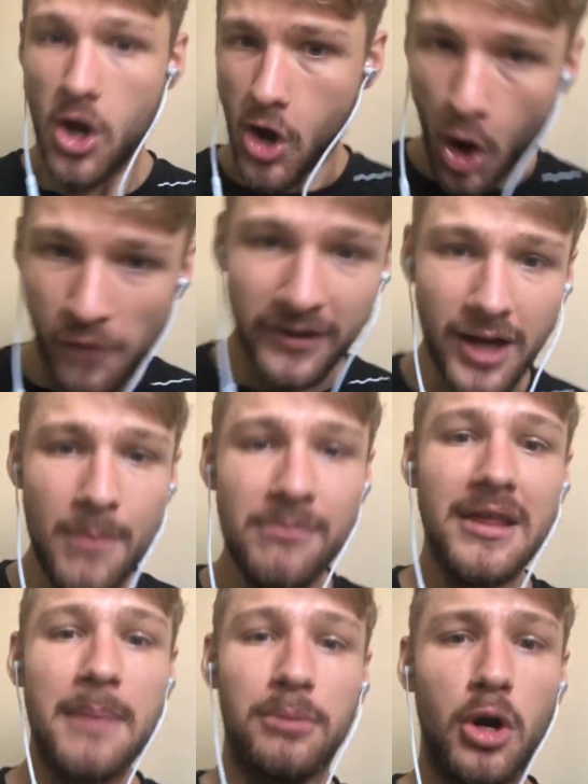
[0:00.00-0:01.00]
Overcoming
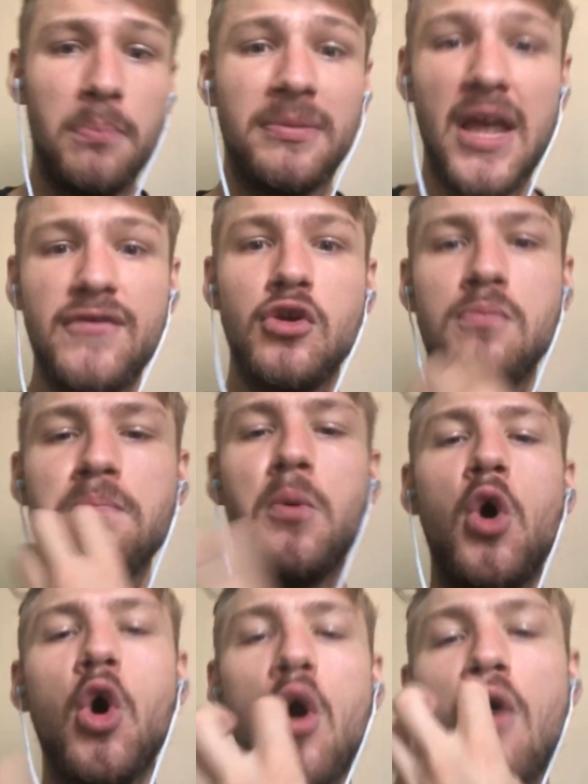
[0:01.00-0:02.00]
that problem gives you
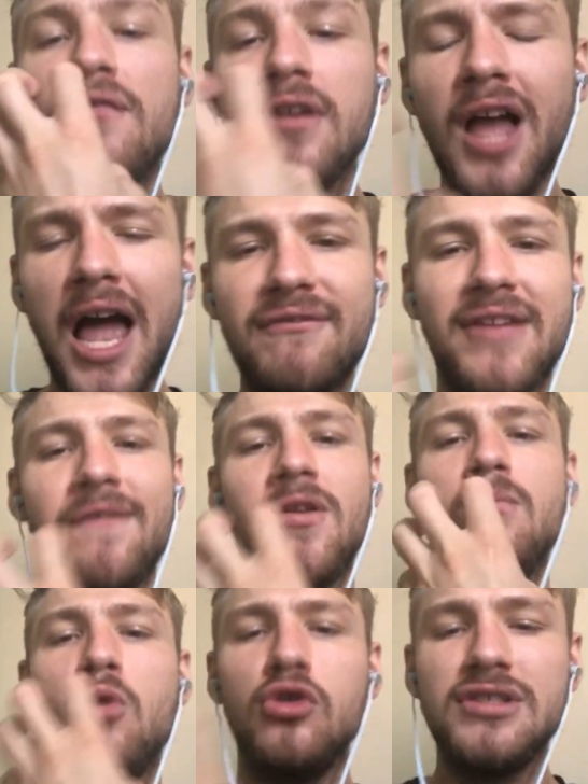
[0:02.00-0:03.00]
more of life, gives you
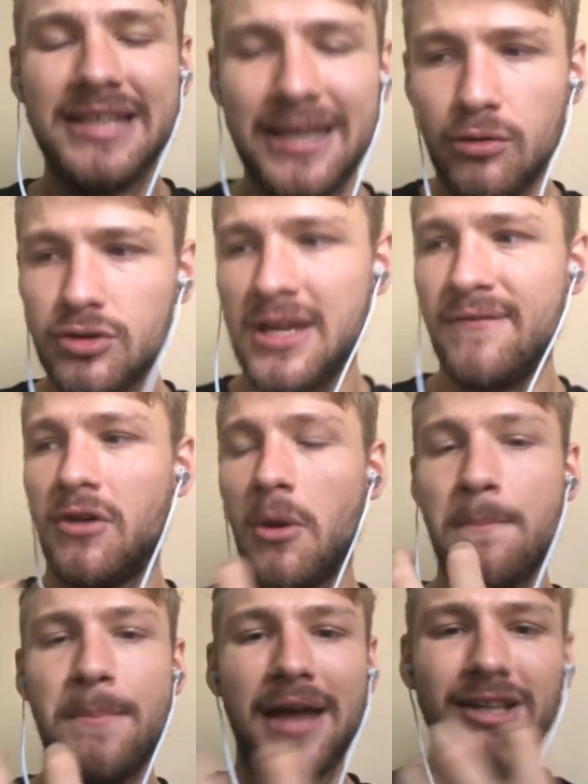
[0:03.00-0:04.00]
more skills, gives you a
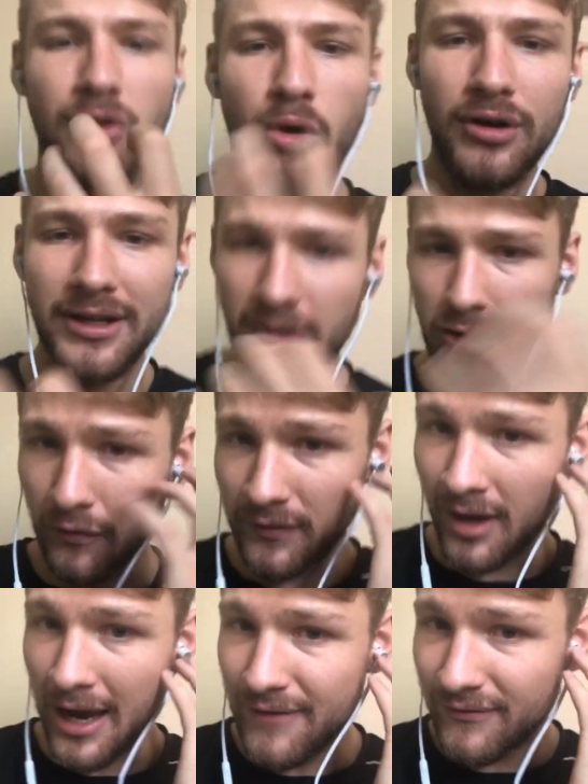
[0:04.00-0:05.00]
better quality of
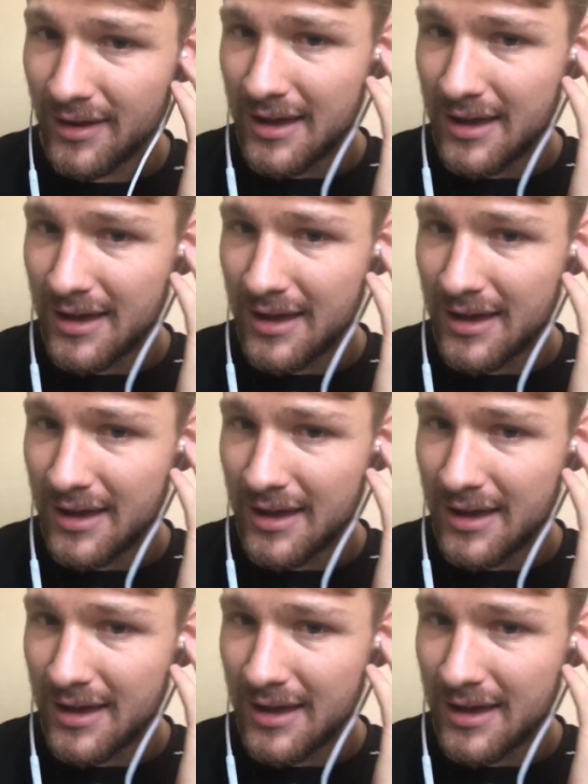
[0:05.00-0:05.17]
life